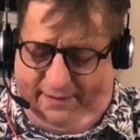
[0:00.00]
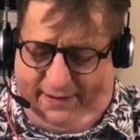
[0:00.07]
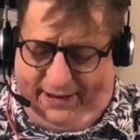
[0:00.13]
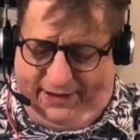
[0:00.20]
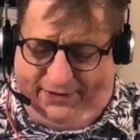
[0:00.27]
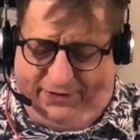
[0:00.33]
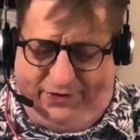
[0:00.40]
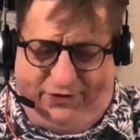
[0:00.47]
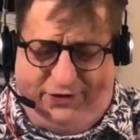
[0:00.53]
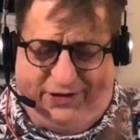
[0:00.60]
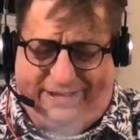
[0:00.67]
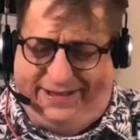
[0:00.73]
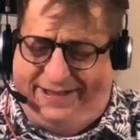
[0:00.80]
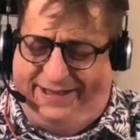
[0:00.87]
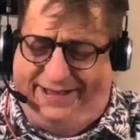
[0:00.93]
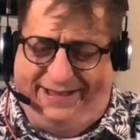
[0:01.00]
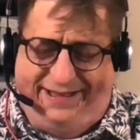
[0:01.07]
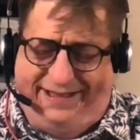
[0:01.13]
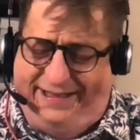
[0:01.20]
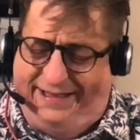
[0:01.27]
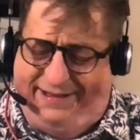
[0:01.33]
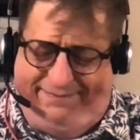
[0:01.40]
It's just
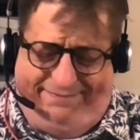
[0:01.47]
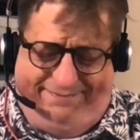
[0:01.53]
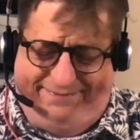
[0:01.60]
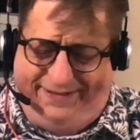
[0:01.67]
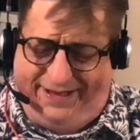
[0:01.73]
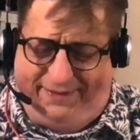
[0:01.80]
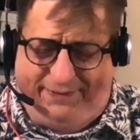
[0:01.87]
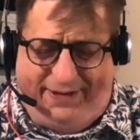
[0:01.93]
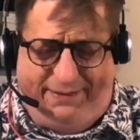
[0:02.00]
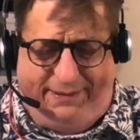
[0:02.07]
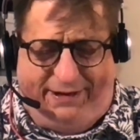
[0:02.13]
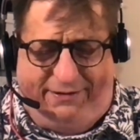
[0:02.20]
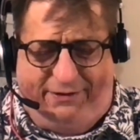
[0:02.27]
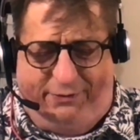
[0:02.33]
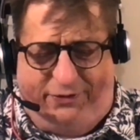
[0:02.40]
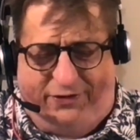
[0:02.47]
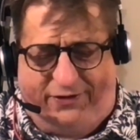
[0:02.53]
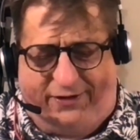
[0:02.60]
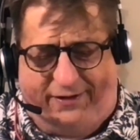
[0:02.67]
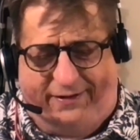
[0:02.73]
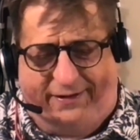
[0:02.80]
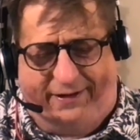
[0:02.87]
something about it was just
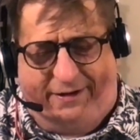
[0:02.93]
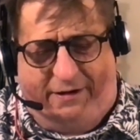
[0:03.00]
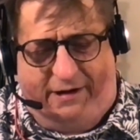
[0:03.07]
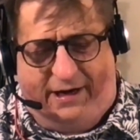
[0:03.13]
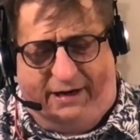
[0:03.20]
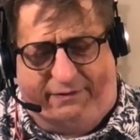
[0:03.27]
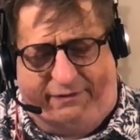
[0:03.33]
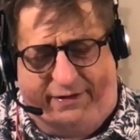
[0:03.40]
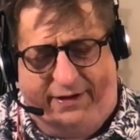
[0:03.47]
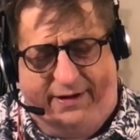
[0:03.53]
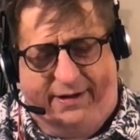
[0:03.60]
a little off.